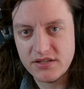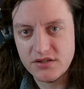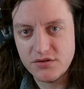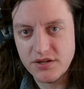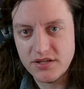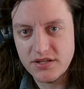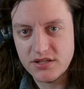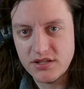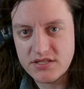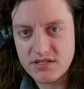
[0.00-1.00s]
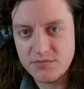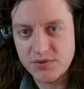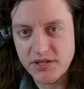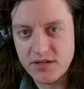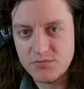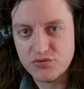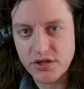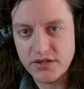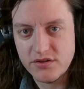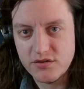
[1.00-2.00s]
Yoda, he could easily play.
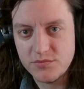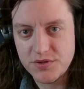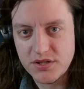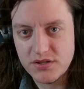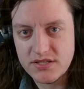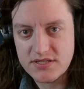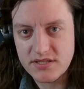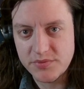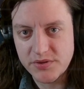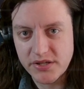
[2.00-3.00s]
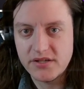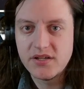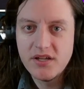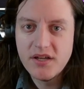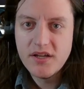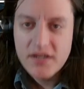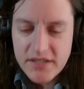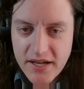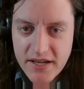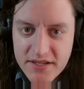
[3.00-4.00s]
Bright Hope, he could easily play.
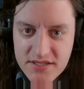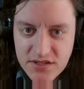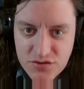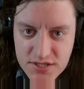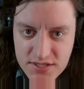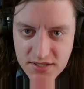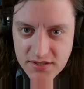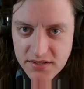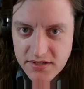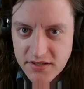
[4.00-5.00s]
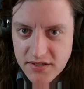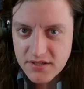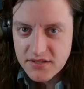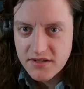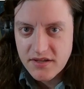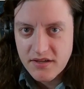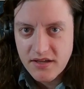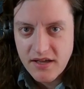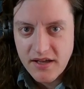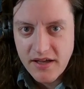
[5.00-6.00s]
Yeah, that's interesting.
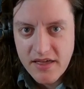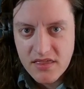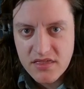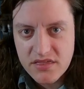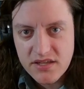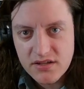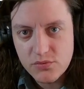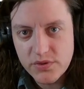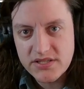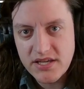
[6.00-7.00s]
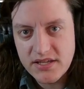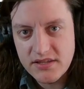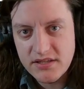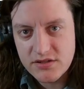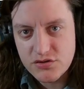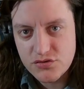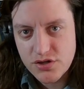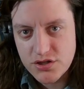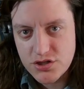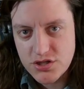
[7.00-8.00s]
I think we take the
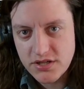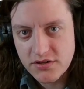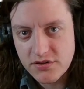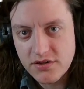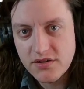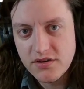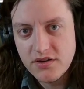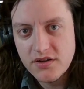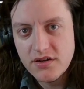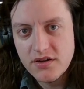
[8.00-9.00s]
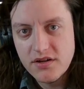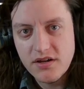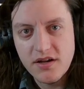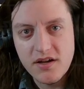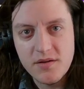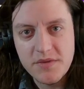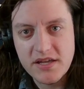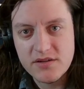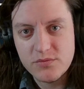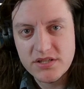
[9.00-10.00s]
Entrenched here,
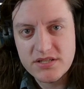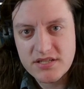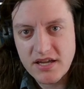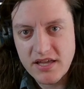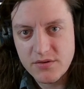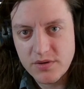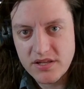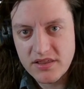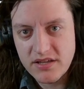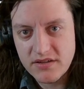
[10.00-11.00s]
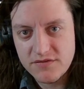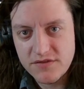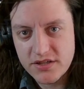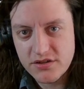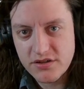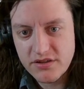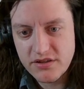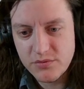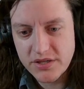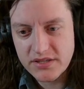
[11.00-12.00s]
and we decide, and we figure
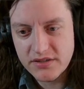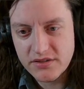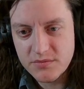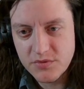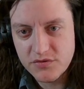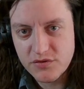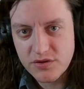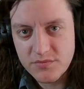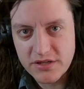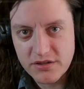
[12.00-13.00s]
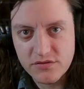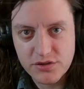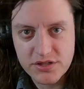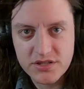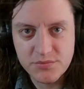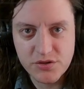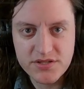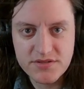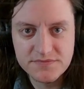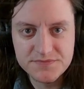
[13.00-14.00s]
that we can kill him before the medical frigate deploys.